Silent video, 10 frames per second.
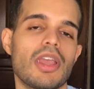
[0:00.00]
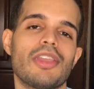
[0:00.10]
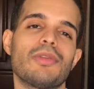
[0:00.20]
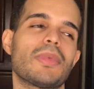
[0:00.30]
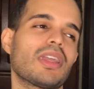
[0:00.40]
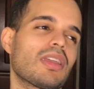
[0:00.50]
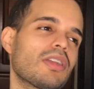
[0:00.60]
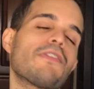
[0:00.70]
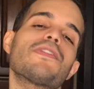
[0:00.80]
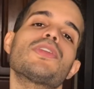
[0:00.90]
You might get
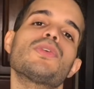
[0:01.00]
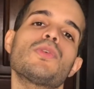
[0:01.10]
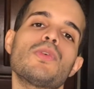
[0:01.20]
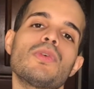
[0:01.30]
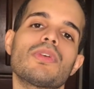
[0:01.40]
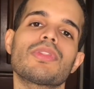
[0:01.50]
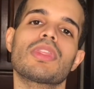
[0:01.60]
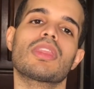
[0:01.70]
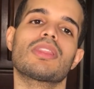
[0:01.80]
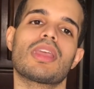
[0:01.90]
a few
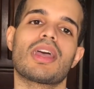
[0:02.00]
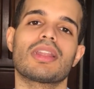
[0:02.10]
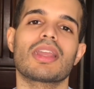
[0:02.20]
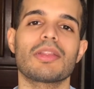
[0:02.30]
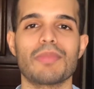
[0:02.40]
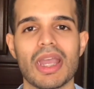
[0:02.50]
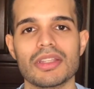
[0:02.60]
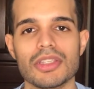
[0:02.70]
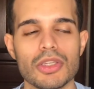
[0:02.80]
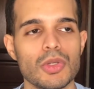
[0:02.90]
that get back
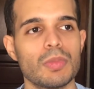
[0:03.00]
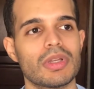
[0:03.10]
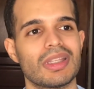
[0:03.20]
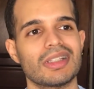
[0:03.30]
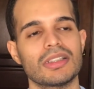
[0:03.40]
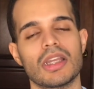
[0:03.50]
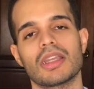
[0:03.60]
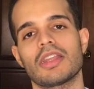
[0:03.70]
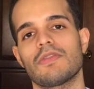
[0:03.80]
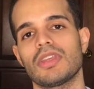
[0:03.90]
to you, but that's not
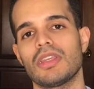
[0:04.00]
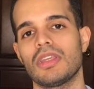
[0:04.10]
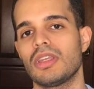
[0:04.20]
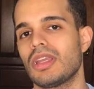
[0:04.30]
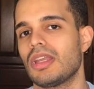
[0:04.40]
gonna be